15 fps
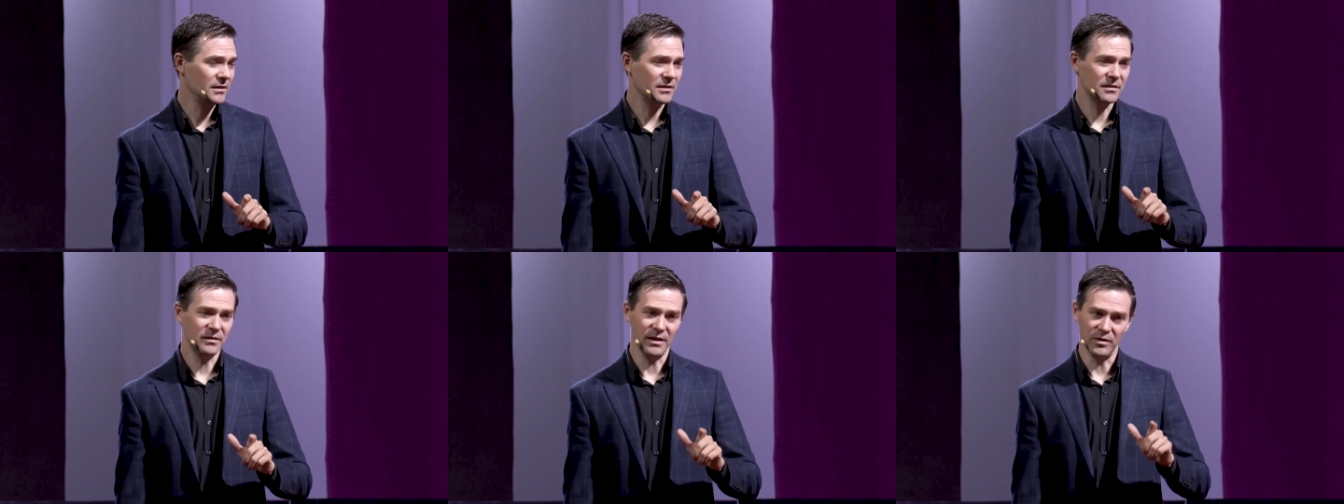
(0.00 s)

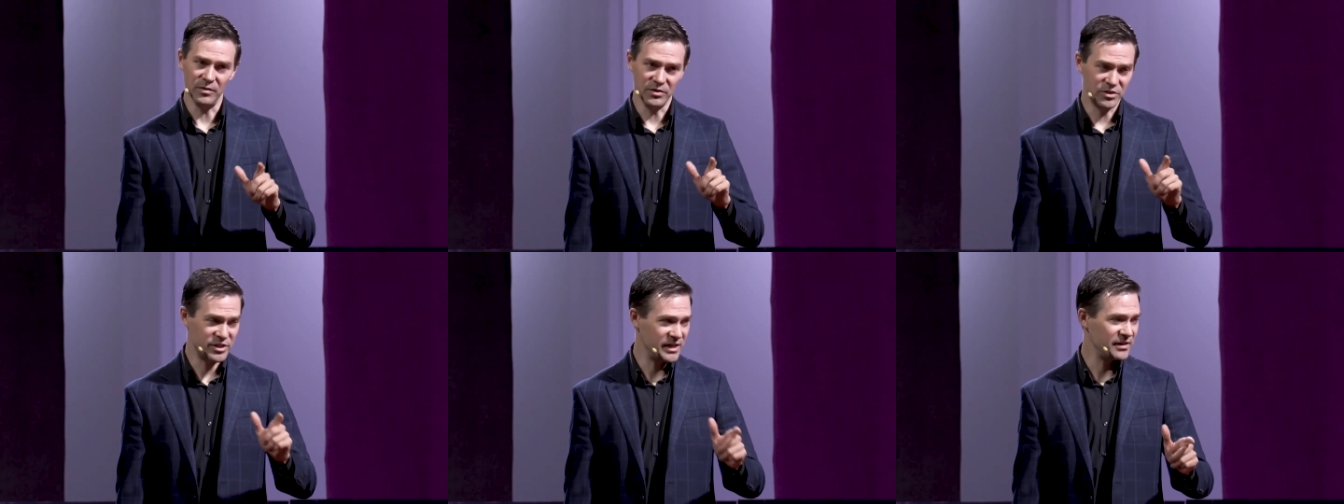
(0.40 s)

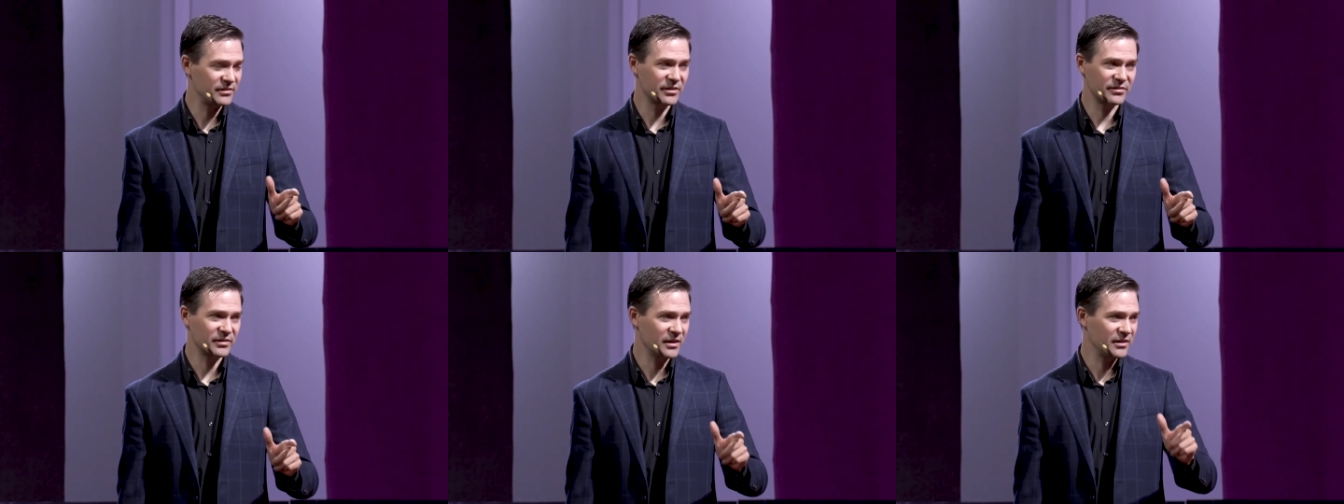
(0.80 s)
then
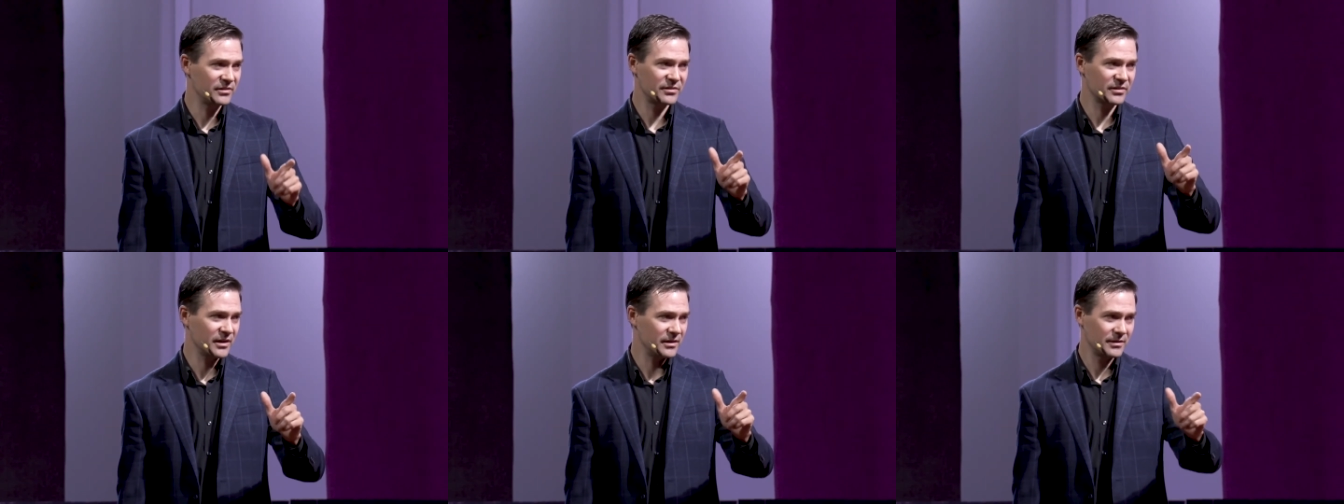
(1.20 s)
Jesus
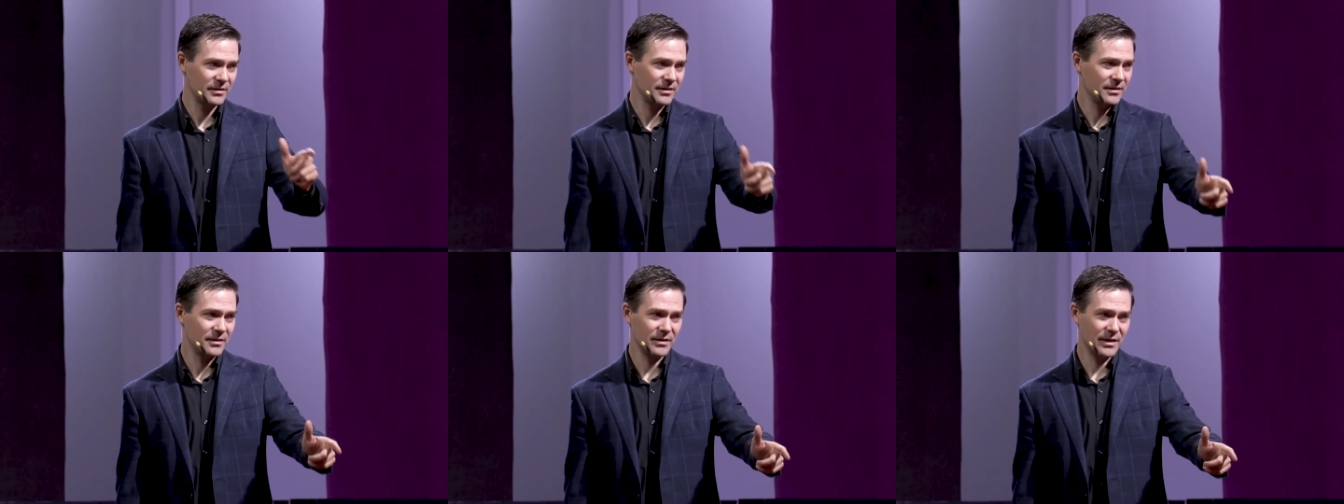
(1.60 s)
says,
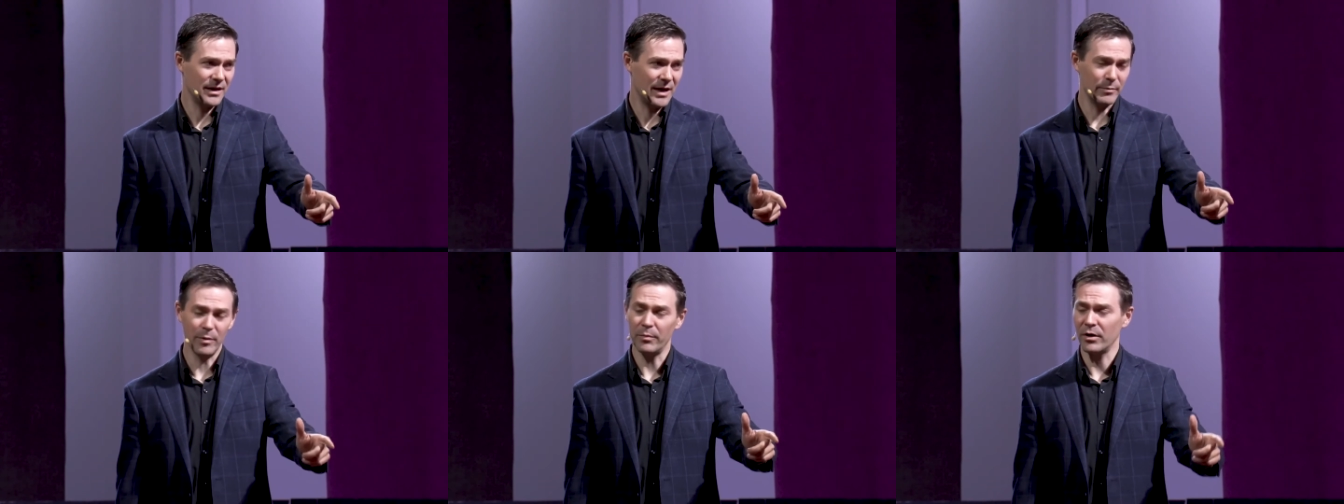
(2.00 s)

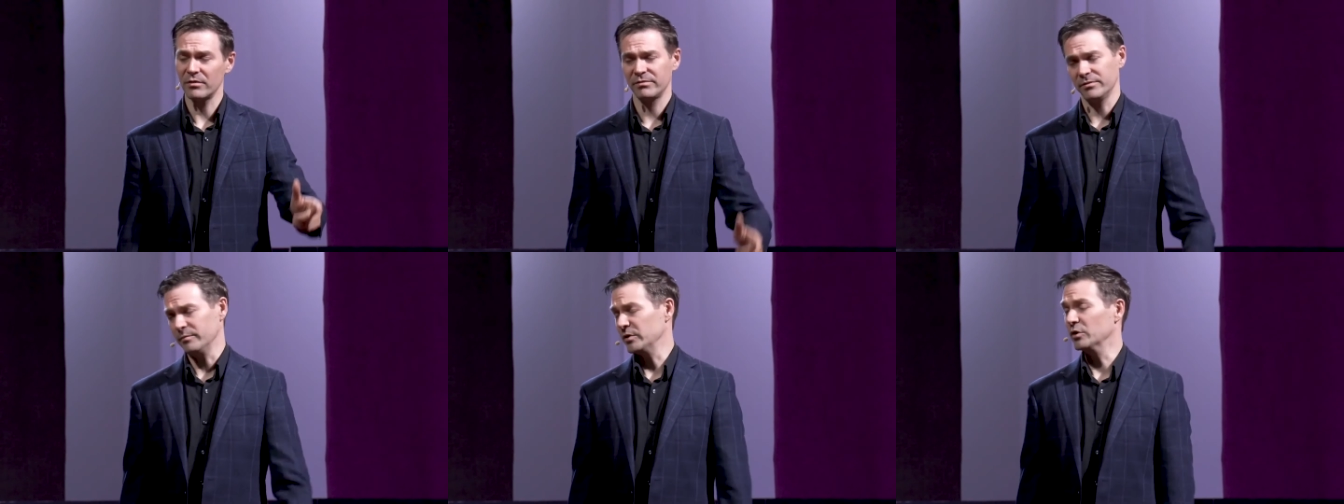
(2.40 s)
I'm apart
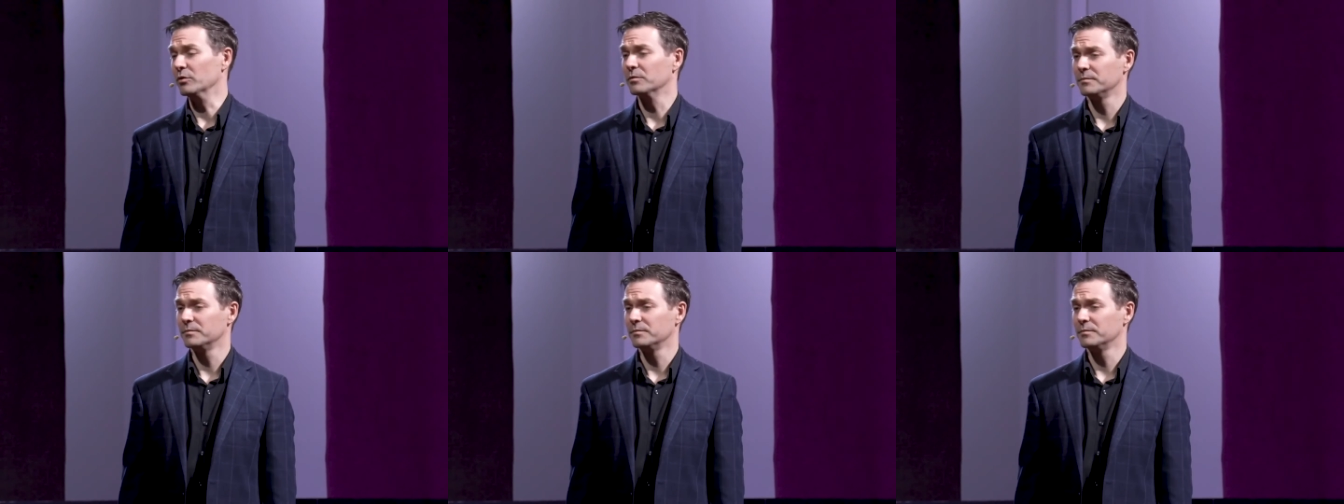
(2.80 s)
from you.